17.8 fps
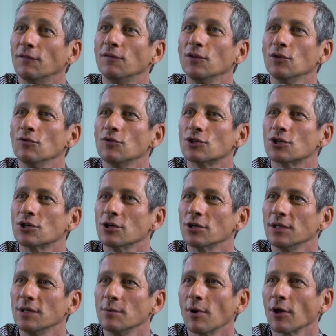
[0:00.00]
the
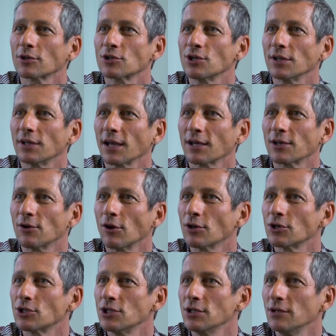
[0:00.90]
future, the blockchain
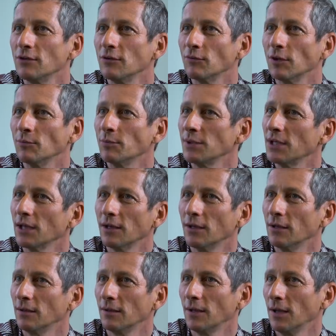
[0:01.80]
technology will be
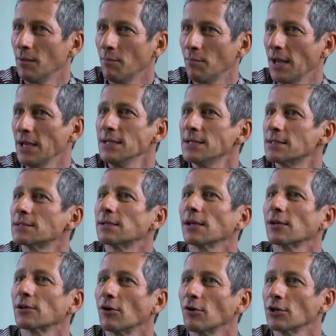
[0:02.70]
a base
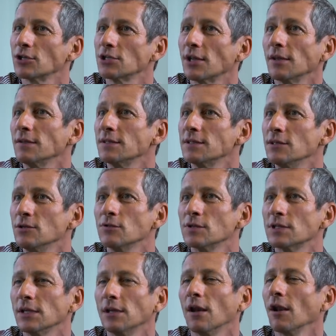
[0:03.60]
technology that is
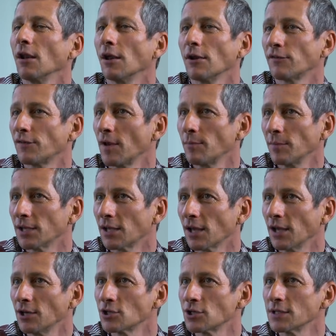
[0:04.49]
used in a lot of
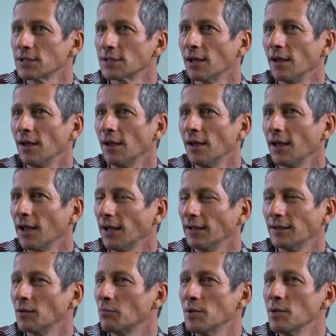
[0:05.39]
applications,
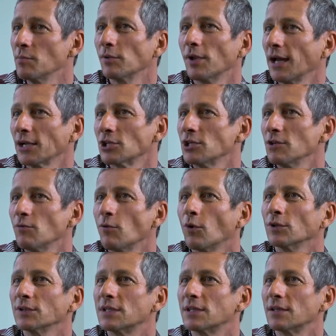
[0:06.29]
and the people actually
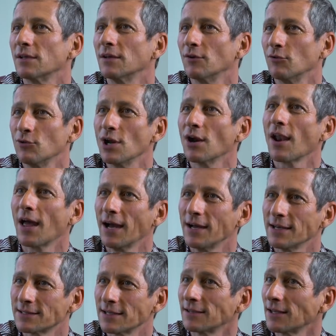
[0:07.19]
won't
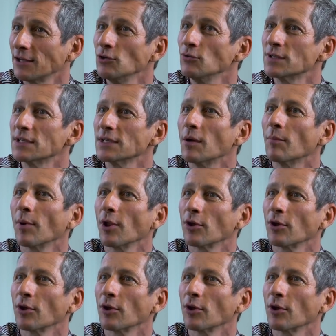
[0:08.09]
realize that they're using a